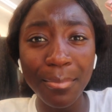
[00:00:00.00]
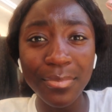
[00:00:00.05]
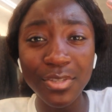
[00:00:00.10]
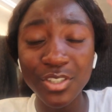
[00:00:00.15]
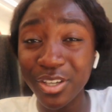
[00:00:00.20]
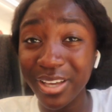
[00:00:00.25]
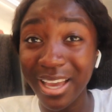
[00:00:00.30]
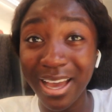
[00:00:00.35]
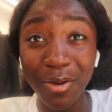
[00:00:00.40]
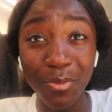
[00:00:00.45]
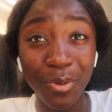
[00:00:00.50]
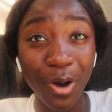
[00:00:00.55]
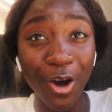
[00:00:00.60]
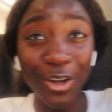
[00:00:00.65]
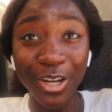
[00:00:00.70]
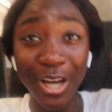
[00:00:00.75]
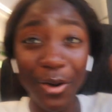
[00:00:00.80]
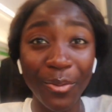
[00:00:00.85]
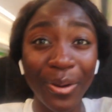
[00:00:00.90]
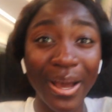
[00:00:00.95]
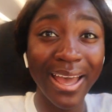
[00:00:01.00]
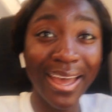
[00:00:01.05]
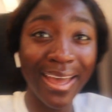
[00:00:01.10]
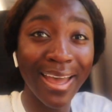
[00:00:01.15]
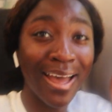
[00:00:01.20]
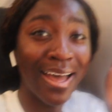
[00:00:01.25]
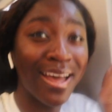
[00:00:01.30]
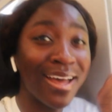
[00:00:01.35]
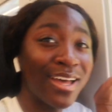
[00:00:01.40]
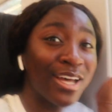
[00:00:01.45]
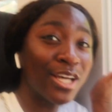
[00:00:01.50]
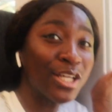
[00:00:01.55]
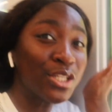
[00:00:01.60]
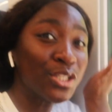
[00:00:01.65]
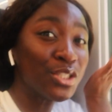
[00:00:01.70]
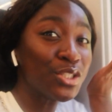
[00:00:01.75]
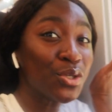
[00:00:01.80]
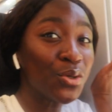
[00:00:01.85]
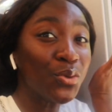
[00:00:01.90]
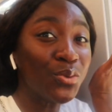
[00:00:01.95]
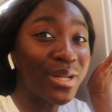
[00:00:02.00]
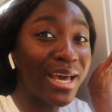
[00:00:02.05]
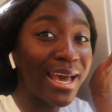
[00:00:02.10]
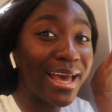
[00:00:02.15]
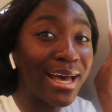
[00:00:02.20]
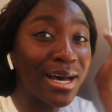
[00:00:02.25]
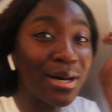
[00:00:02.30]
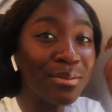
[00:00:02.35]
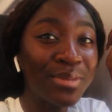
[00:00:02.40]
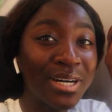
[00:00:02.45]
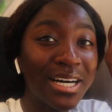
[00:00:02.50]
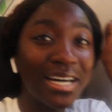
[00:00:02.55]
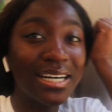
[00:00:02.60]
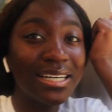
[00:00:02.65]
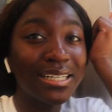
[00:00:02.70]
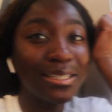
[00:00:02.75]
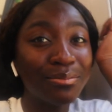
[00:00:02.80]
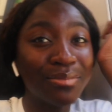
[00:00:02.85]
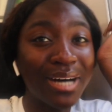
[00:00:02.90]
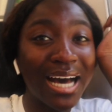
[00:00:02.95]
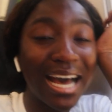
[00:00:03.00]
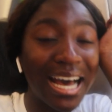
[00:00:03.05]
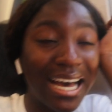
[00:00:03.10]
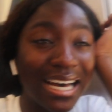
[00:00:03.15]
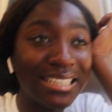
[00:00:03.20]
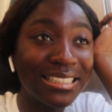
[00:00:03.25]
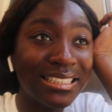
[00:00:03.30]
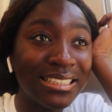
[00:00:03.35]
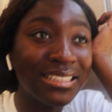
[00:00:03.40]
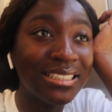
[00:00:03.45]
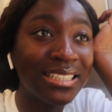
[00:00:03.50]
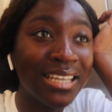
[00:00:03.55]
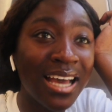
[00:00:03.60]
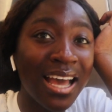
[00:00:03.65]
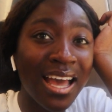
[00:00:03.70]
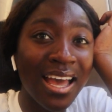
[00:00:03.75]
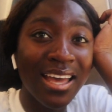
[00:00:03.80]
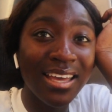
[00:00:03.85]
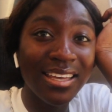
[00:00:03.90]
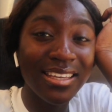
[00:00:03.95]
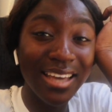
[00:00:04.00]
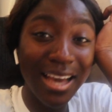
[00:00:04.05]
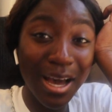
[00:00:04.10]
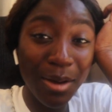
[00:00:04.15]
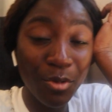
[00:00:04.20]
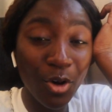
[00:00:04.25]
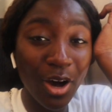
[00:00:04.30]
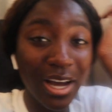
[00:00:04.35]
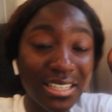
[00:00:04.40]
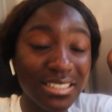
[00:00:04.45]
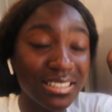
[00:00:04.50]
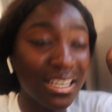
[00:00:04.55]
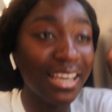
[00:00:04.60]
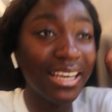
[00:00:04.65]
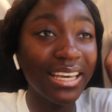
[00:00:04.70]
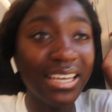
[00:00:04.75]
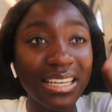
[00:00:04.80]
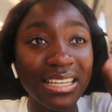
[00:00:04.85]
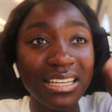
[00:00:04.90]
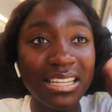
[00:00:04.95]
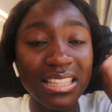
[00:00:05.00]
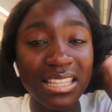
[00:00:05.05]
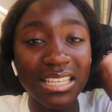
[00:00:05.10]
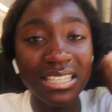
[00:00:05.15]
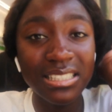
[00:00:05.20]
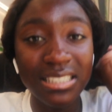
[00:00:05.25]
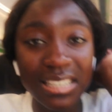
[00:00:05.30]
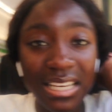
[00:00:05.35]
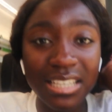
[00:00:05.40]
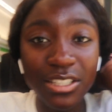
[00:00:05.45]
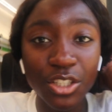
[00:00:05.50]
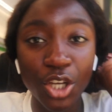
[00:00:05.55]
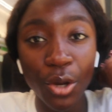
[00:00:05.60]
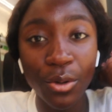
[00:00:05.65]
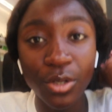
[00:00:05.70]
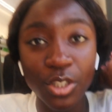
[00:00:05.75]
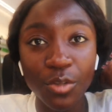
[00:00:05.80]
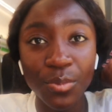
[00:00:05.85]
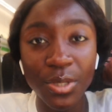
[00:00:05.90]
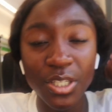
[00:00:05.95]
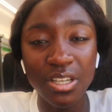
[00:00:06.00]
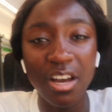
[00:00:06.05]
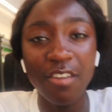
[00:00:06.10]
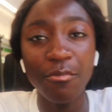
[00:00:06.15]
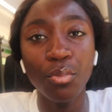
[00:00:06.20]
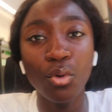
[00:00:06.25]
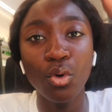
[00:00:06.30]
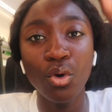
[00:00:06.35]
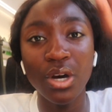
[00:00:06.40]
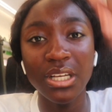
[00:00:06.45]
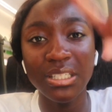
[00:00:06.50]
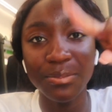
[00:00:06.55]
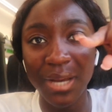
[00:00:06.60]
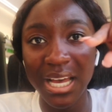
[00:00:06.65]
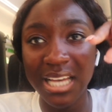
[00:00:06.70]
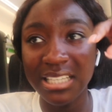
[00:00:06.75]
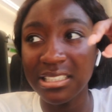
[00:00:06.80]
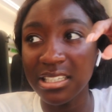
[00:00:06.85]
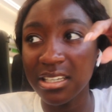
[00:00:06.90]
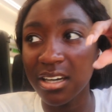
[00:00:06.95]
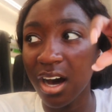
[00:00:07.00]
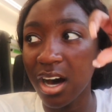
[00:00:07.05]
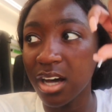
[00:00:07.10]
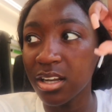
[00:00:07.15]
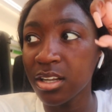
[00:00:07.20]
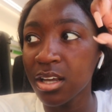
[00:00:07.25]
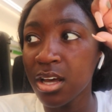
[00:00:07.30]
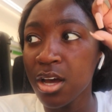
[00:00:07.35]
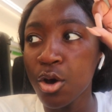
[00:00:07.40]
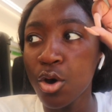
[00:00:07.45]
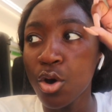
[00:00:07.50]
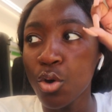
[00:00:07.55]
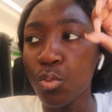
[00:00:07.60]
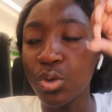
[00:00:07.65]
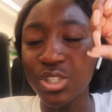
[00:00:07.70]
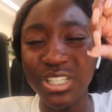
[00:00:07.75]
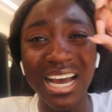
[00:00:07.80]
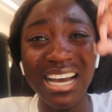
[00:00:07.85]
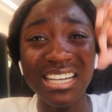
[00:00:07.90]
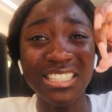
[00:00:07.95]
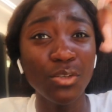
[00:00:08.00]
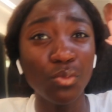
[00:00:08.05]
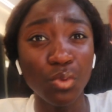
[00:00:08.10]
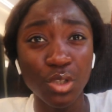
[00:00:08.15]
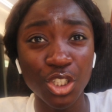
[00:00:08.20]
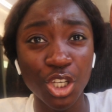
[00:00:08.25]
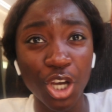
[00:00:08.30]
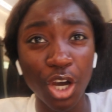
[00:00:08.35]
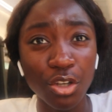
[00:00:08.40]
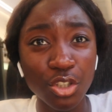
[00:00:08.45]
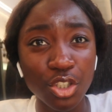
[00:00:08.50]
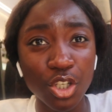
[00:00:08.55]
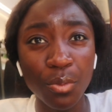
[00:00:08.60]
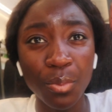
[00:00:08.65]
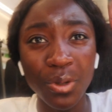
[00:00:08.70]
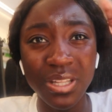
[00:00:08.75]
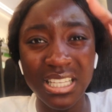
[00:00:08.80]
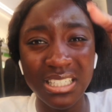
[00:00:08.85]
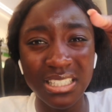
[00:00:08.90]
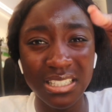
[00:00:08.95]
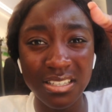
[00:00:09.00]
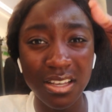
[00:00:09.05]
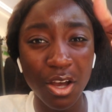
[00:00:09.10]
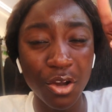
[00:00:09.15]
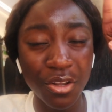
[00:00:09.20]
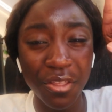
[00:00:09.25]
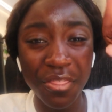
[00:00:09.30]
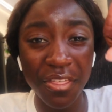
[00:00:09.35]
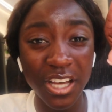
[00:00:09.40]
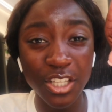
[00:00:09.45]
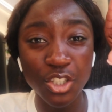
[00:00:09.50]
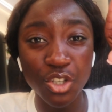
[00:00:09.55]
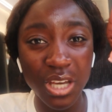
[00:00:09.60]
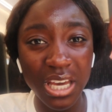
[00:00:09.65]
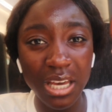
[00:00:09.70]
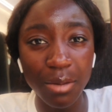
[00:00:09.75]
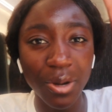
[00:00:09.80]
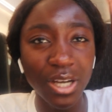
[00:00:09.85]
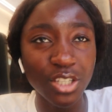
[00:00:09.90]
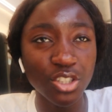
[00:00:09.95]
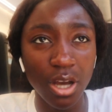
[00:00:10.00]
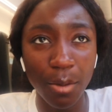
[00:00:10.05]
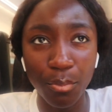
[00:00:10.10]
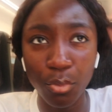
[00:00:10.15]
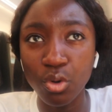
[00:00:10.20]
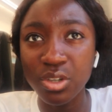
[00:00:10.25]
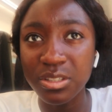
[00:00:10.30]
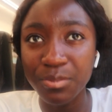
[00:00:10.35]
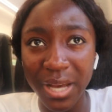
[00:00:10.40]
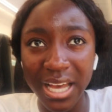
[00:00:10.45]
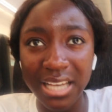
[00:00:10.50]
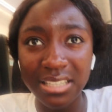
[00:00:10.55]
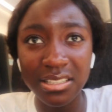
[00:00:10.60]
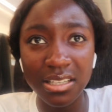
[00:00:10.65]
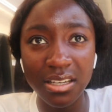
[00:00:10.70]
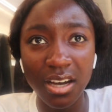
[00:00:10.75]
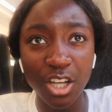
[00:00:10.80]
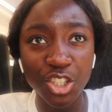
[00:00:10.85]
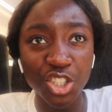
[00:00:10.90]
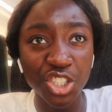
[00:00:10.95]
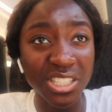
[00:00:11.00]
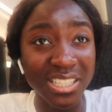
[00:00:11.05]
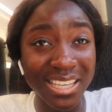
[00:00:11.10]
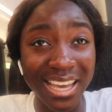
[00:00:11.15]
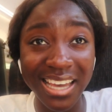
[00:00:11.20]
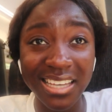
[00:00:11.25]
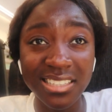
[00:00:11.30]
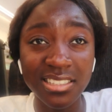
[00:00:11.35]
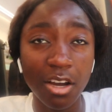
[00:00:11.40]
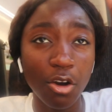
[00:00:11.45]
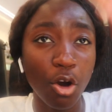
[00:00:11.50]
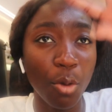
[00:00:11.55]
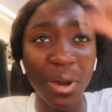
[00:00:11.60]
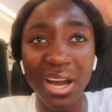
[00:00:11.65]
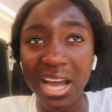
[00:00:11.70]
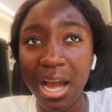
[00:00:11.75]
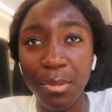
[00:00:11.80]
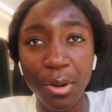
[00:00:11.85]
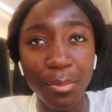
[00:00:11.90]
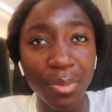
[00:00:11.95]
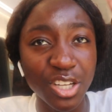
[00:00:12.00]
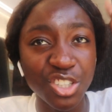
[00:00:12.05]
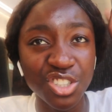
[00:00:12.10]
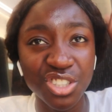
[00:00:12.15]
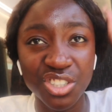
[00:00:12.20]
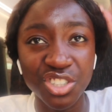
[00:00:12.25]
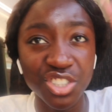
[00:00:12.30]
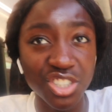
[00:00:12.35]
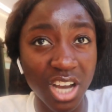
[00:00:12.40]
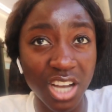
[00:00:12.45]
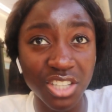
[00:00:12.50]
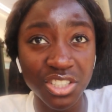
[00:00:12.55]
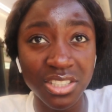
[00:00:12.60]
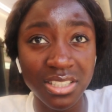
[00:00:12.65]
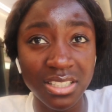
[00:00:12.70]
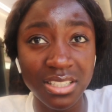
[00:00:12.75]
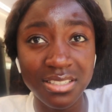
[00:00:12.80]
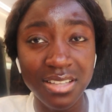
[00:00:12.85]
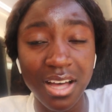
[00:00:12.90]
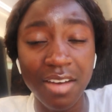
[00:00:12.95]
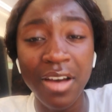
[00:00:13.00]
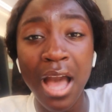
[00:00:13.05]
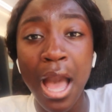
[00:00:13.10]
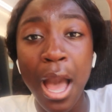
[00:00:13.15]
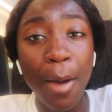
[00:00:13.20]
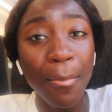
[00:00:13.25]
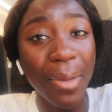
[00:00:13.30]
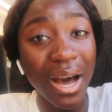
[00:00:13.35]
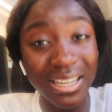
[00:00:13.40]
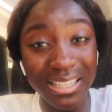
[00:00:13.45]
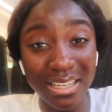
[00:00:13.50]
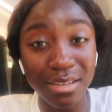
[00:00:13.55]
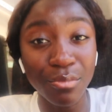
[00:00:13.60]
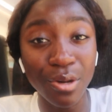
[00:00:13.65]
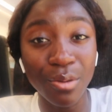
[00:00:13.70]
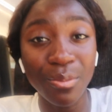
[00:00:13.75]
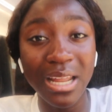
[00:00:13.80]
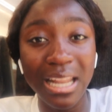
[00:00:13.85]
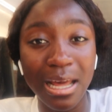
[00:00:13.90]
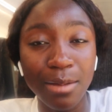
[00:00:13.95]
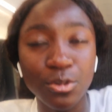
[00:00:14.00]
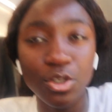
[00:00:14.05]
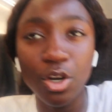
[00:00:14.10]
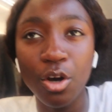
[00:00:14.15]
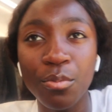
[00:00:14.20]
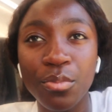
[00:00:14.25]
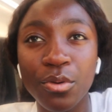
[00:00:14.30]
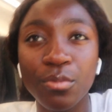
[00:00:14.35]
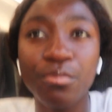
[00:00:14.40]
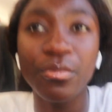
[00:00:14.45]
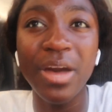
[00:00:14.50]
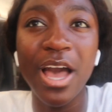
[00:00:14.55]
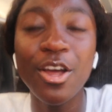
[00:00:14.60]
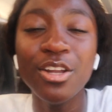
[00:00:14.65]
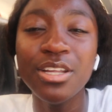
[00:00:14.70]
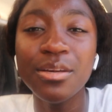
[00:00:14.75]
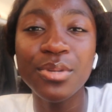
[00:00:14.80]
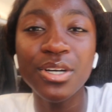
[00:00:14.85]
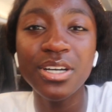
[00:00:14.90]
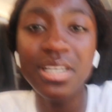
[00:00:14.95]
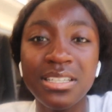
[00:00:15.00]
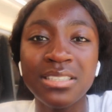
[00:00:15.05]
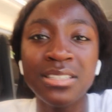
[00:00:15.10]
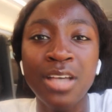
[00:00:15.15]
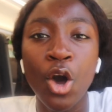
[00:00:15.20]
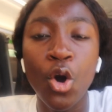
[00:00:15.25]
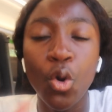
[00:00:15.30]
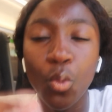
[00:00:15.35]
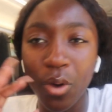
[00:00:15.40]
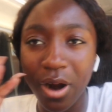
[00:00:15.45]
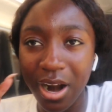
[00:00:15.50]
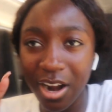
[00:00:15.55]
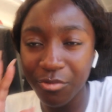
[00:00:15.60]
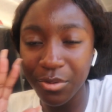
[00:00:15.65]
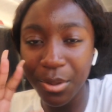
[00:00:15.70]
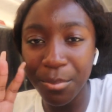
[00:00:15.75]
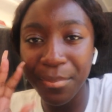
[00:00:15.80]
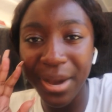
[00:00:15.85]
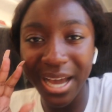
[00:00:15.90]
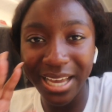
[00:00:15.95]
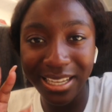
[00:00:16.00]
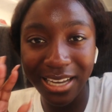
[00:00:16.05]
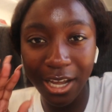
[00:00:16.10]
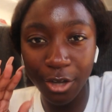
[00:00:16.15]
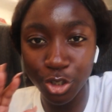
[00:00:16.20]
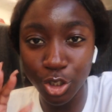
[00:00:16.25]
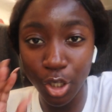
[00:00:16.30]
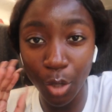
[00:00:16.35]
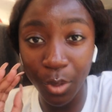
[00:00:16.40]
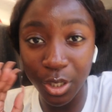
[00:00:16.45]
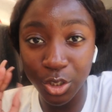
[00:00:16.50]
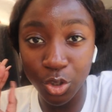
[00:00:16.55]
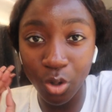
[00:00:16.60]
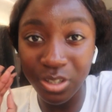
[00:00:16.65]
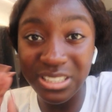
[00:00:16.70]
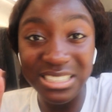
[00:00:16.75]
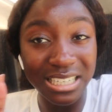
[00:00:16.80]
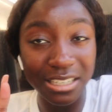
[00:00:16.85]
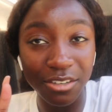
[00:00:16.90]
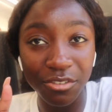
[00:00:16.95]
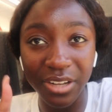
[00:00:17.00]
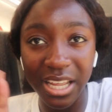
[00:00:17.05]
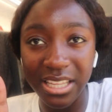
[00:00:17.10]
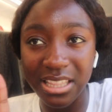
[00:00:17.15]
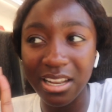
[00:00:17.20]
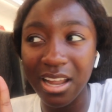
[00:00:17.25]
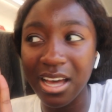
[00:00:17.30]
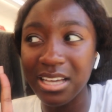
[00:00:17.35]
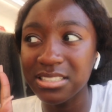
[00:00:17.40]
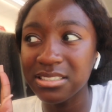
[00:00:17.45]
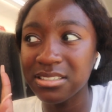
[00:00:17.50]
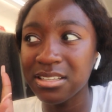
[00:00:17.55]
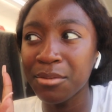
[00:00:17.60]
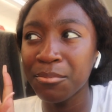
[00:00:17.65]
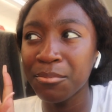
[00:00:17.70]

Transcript: So yeah, we're on our way to Dam, and yeah, I'm quite excited. This is going to be, so I bought a spare SD card, which I actually wasn't going to, but this is the only 32 GB, so I bought a spare SD card just in case. I've got my camera batteries and chargers and stuff, but I didn't bring my laptop, only because where I've been banging out so much content for like the last